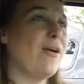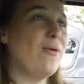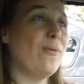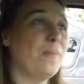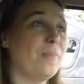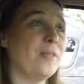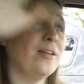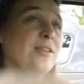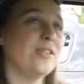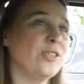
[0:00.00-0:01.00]
So
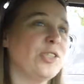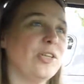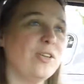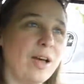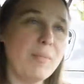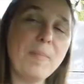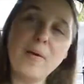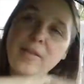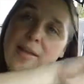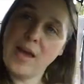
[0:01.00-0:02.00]
she'll come up
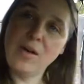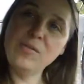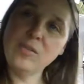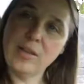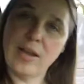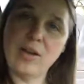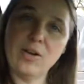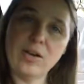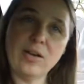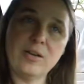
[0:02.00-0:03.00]
on the counter
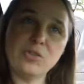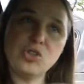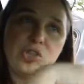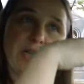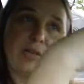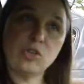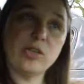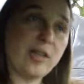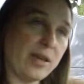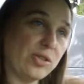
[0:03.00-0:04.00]
later because she
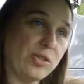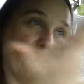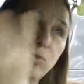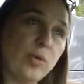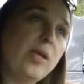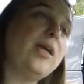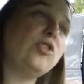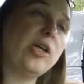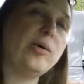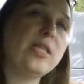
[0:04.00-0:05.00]
that's her routine.
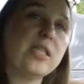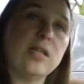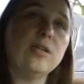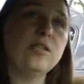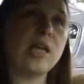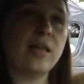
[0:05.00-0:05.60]
She always does.